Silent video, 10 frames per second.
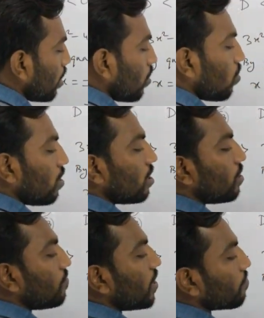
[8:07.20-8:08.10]

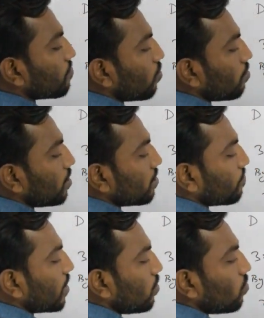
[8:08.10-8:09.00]
Already we have solved this
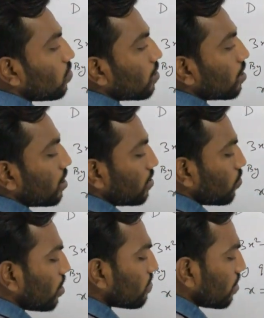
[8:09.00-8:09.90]
value. It
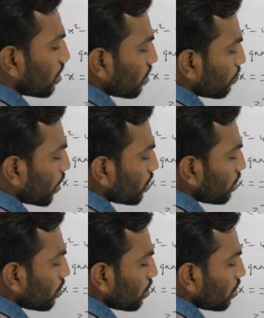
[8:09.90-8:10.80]
was nothing
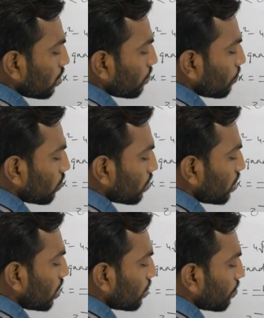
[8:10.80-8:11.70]
but
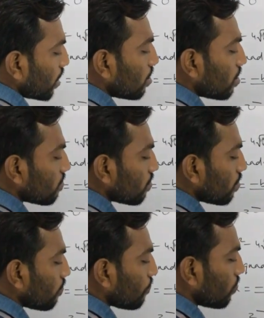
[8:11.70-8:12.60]
48 minus
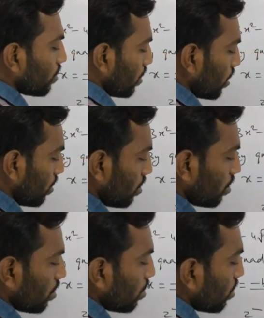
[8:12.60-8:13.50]
48
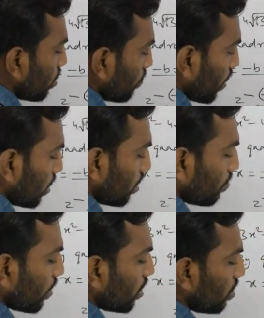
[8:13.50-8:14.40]

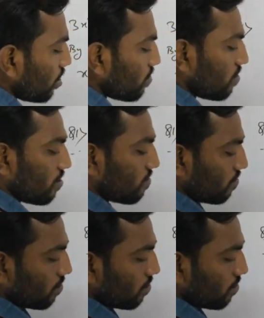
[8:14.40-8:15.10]
divided by 6.